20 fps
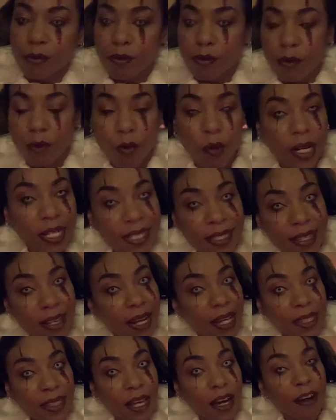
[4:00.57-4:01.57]
ones that
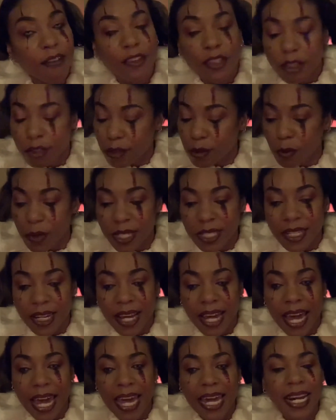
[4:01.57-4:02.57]
I love and there's ones that
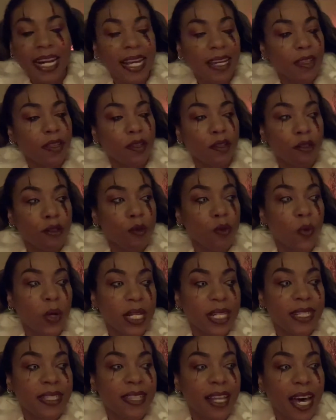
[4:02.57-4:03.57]
I hate, and there's
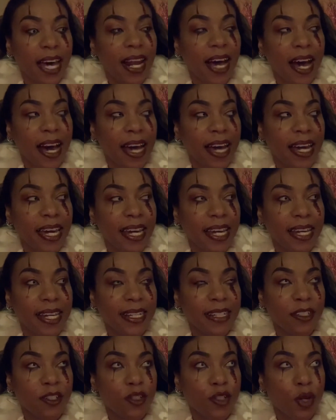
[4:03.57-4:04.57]
ones that
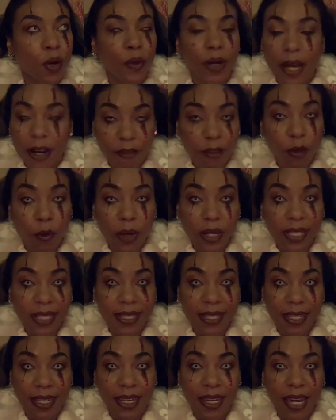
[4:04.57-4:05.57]
I don't ever want to
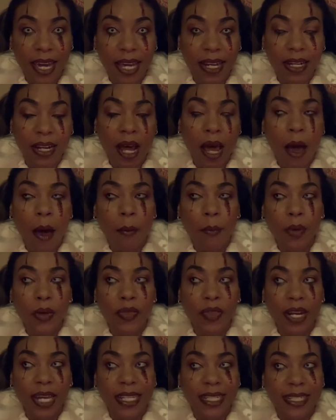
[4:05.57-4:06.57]
see again, but
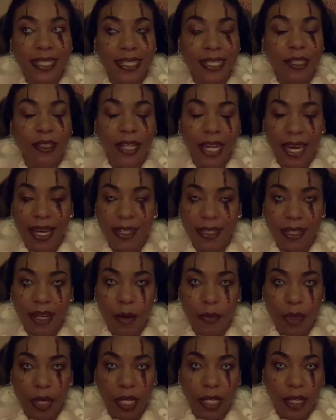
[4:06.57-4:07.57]
that I still can't
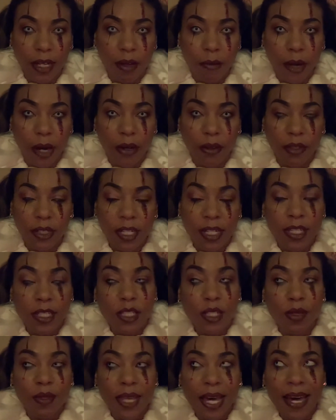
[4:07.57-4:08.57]
stop thinking about.
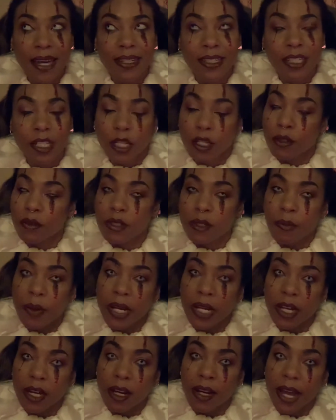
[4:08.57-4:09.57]
So that, you know,
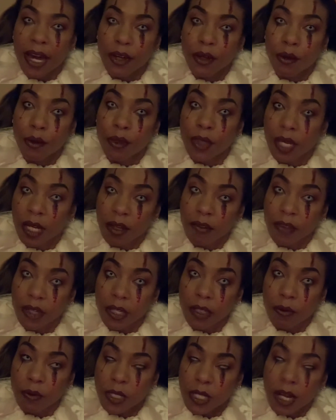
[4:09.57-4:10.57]
depending on how you think of
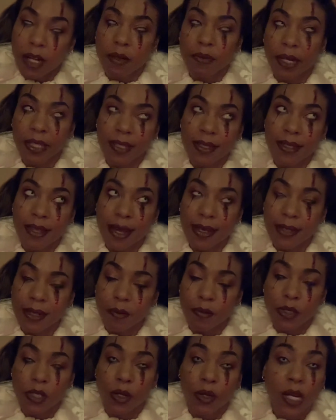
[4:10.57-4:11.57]
it, we talked about this last
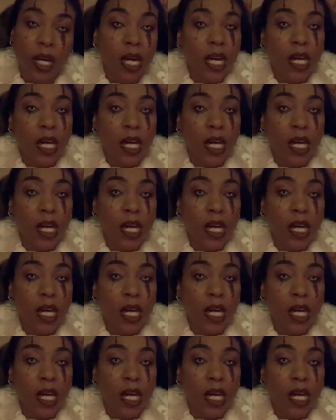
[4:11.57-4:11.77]
episode,